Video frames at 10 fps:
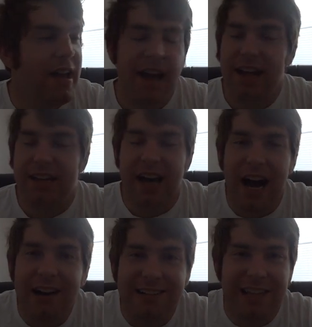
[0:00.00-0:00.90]
And
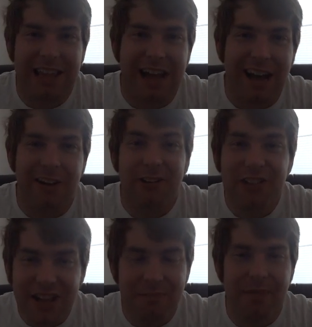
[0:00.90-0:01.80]
Colin and I are
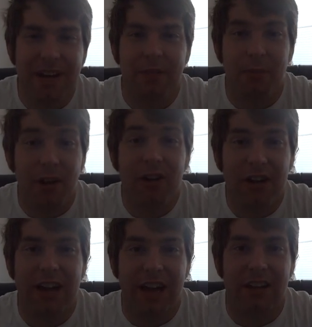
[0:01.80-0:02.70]
sitting by the
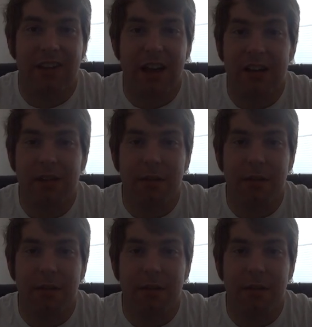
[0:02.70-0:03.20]
Burger King side,